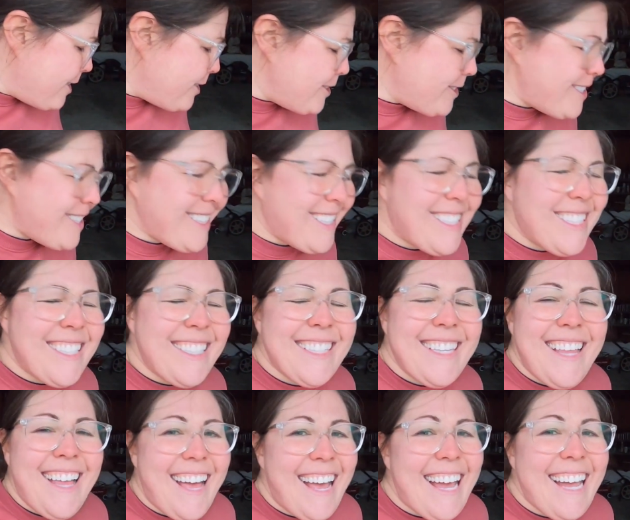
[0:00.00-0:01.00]
just the
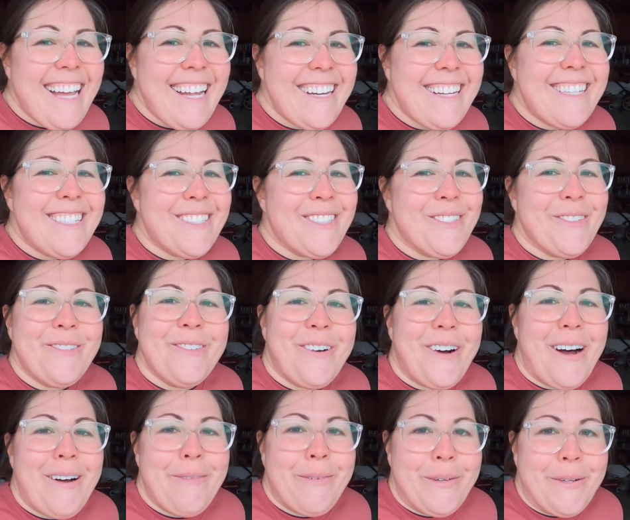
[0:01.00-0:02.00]
slightest
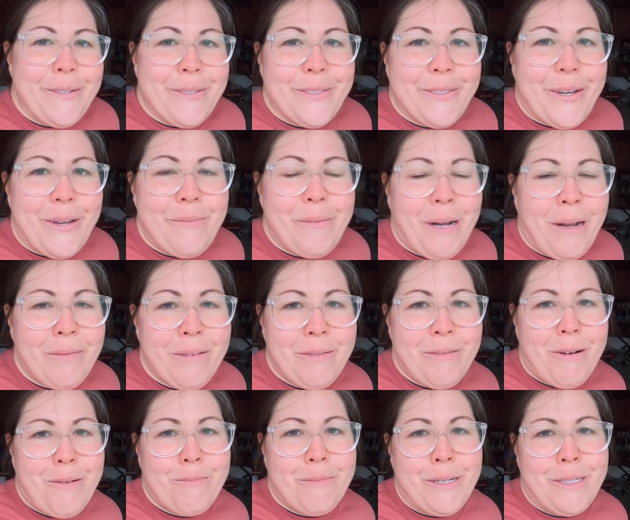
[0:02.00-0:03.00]
wobble, so I probably
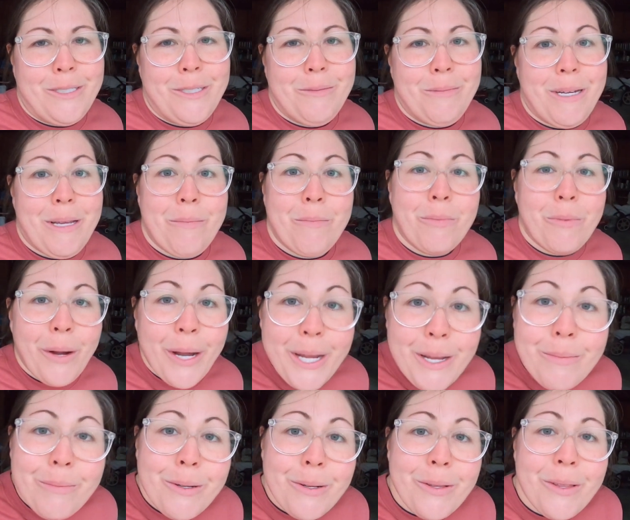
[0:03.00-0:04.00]
won't put too many
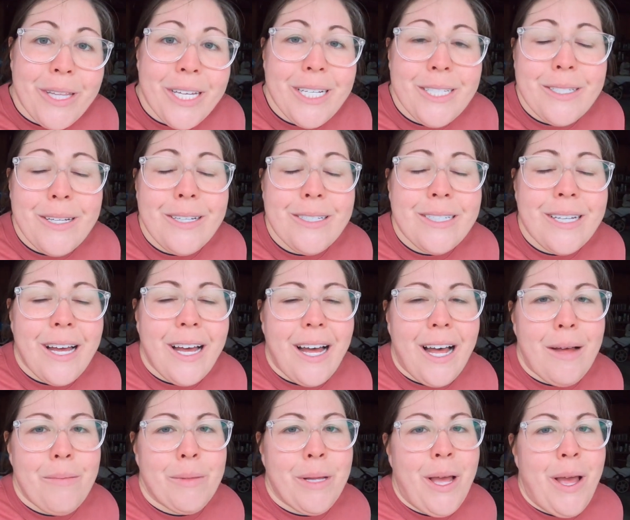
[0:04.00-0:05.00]
breakable things on
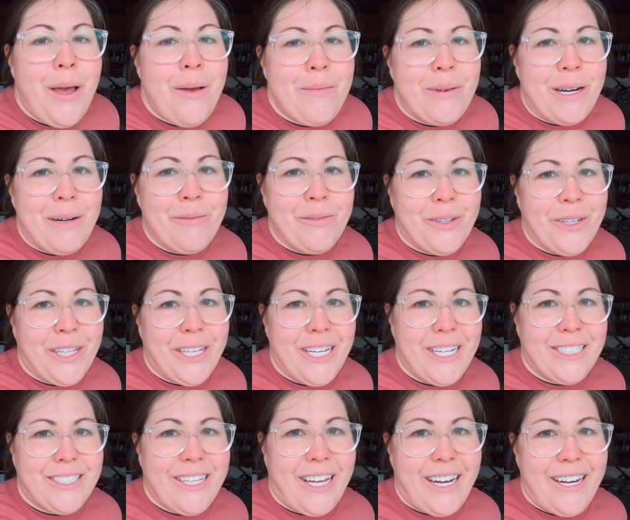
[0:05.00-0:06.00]
top, but I'm really
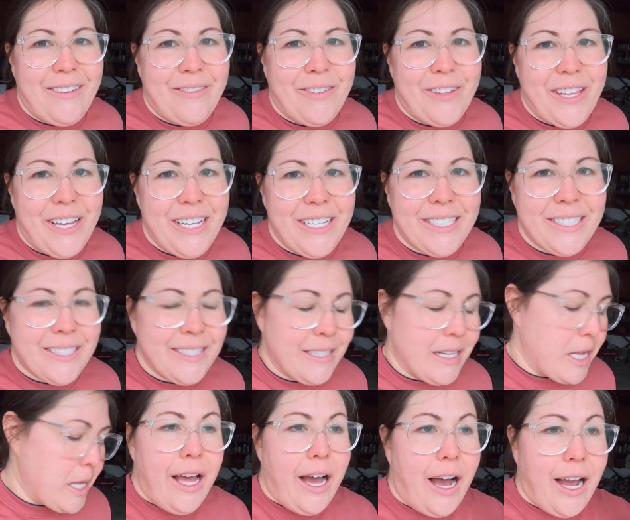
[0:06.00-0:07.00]
excited for this.
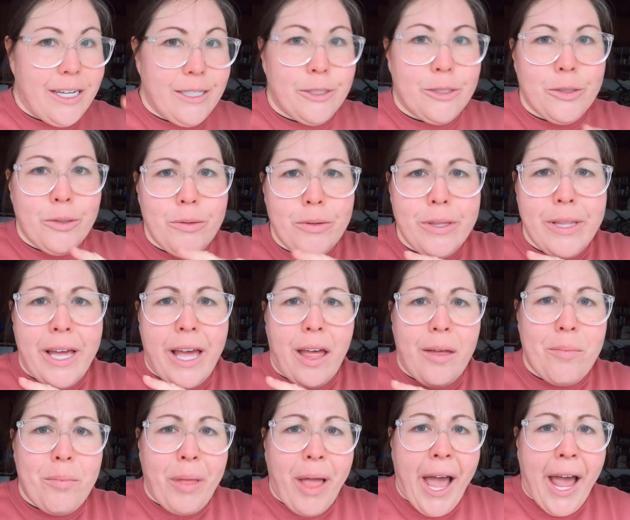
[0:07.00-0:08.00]
I sold
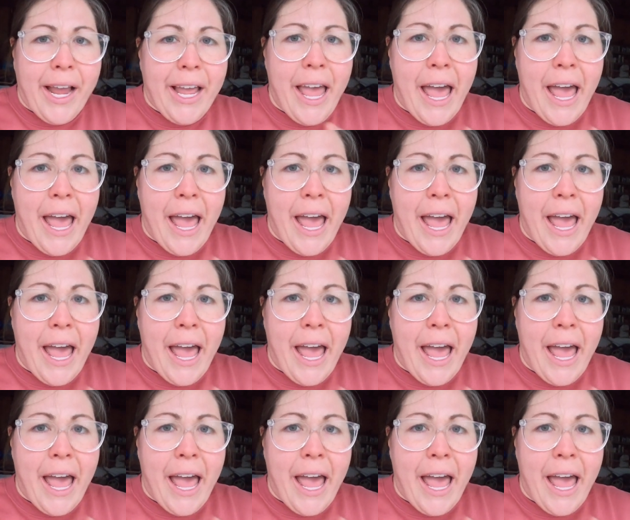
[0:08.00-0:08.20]
that black